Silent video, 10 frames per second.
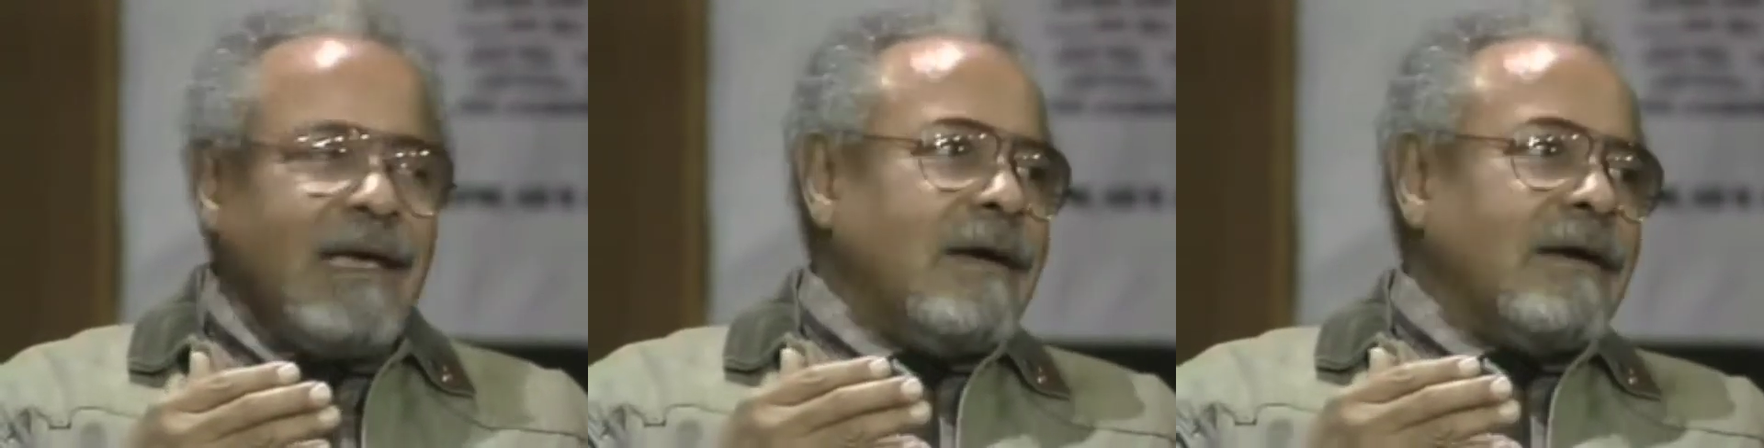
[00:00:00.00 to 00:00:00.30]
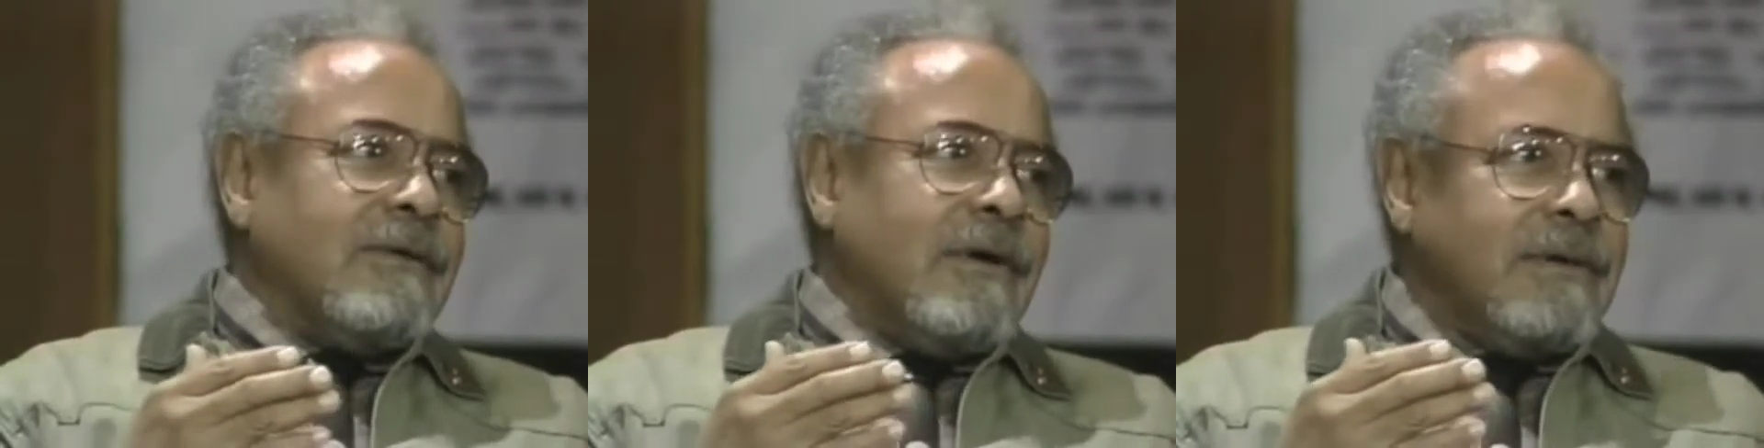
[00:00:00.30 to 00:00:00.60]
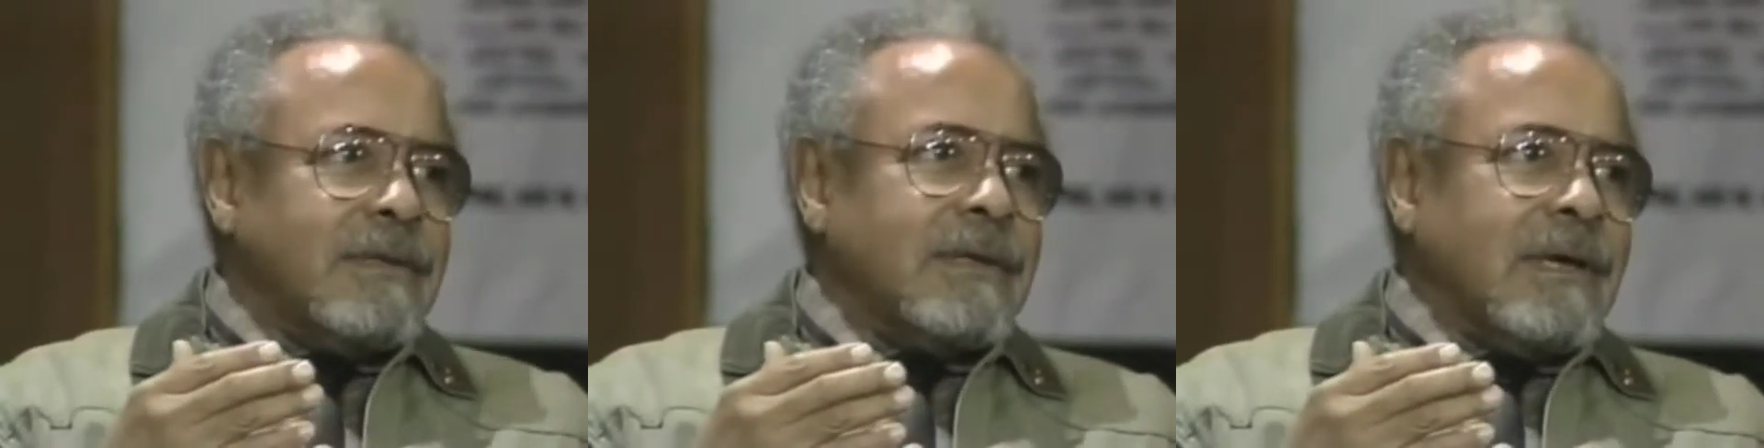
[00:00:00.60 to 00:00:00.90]
Uh,
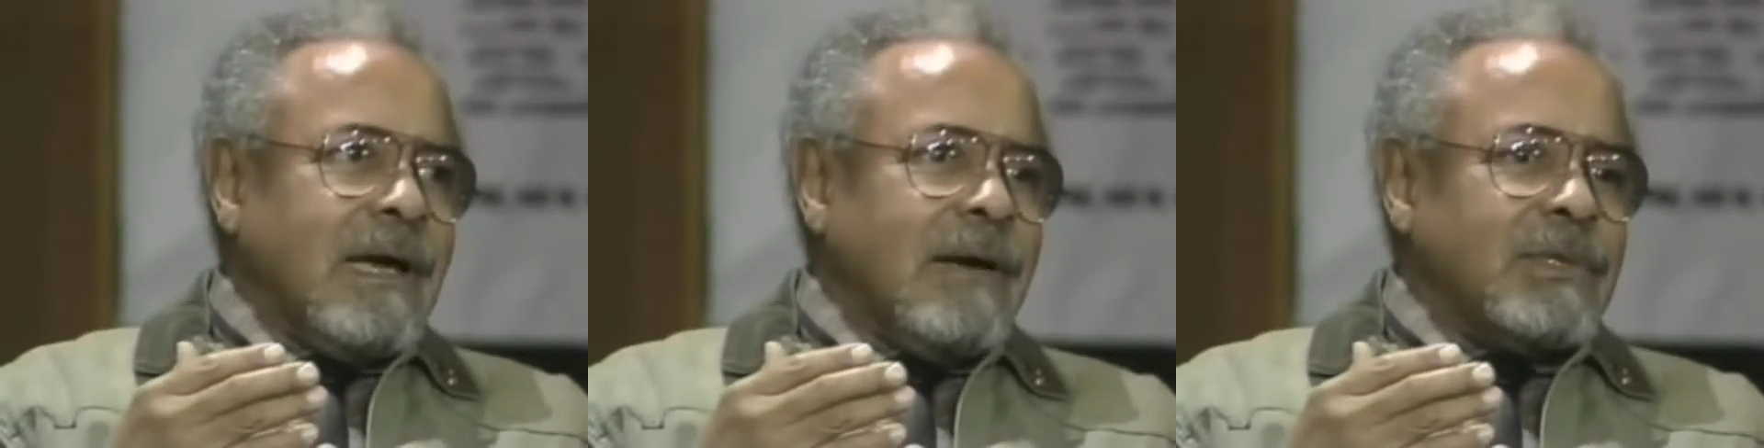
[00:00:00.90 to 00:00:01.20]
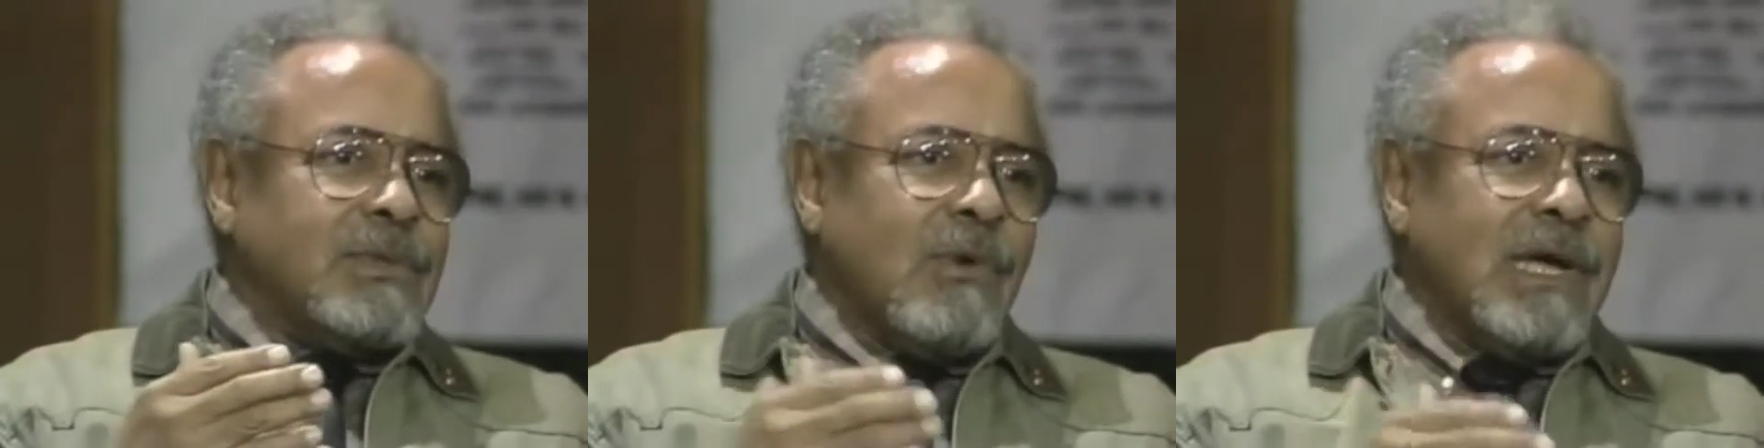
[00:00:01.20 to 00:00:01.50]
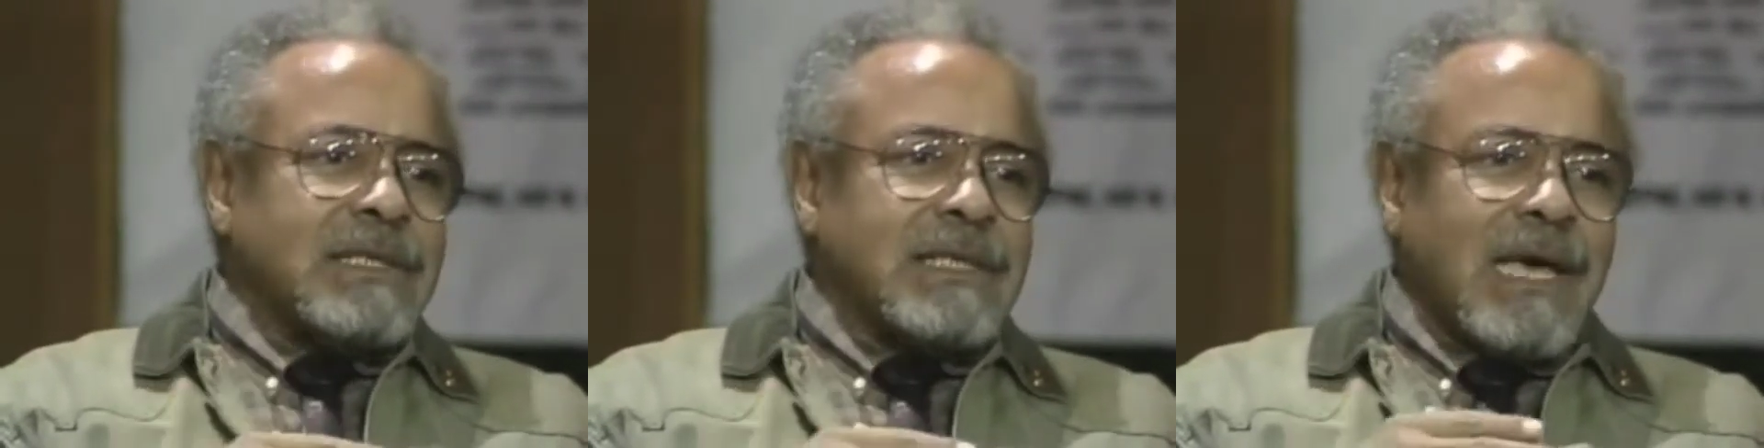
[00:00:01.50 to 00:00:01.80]
growth comes
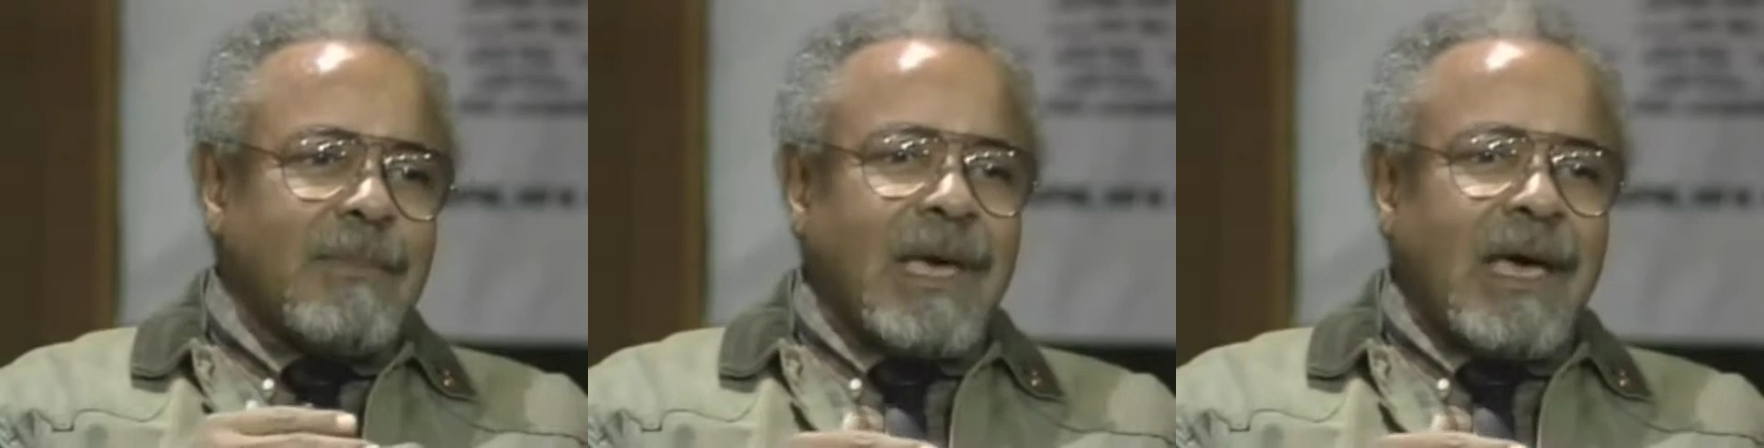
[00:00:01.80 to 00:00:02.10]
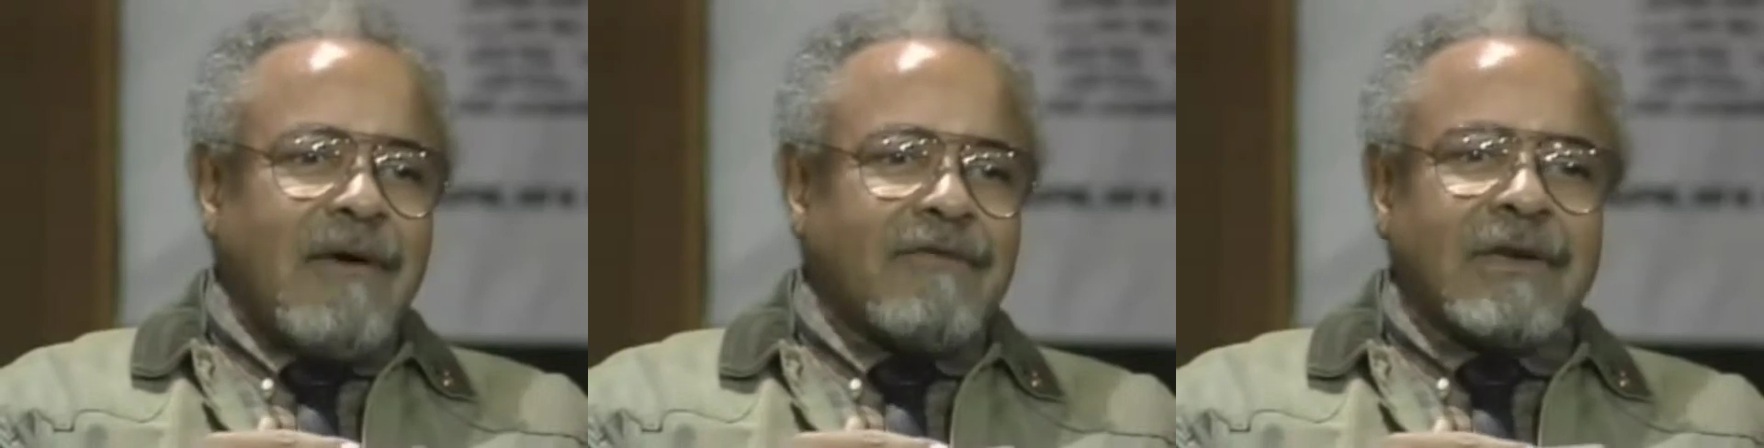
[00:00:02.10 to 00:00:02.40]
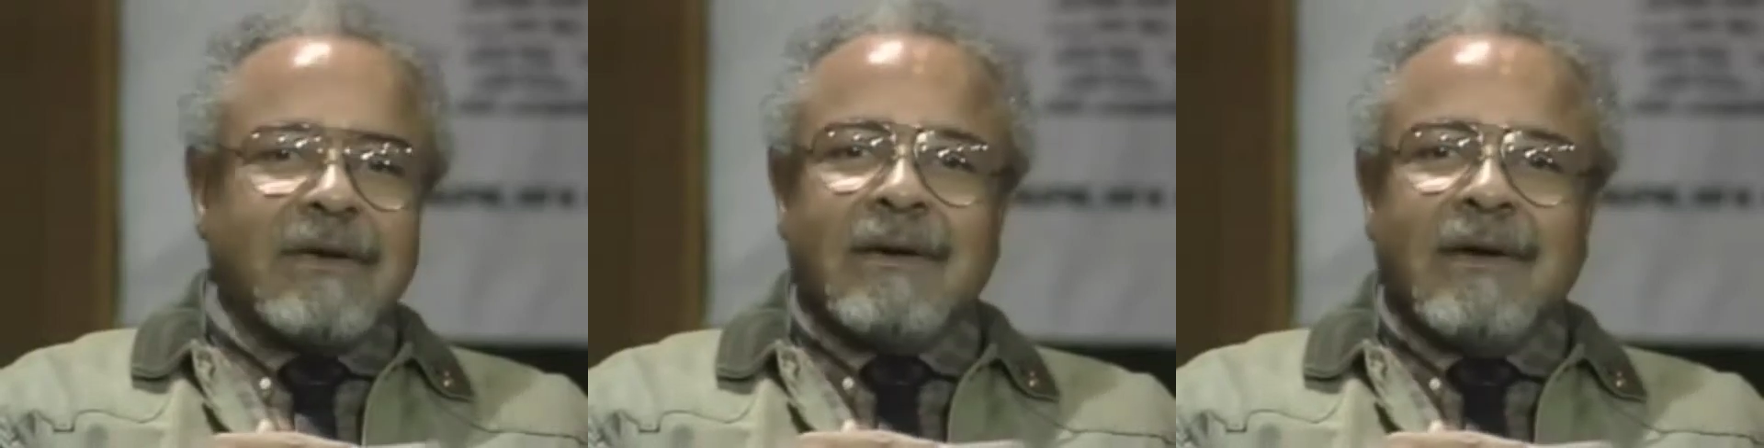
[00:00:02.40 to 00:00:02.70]
one step
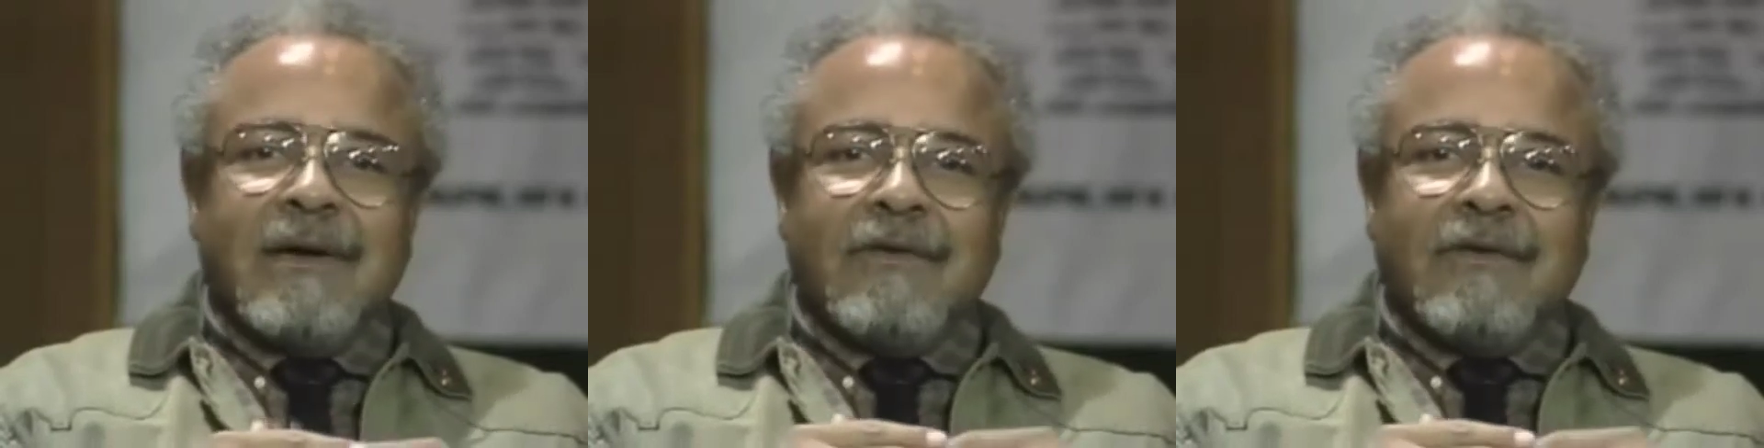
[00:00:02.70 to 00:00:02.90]
after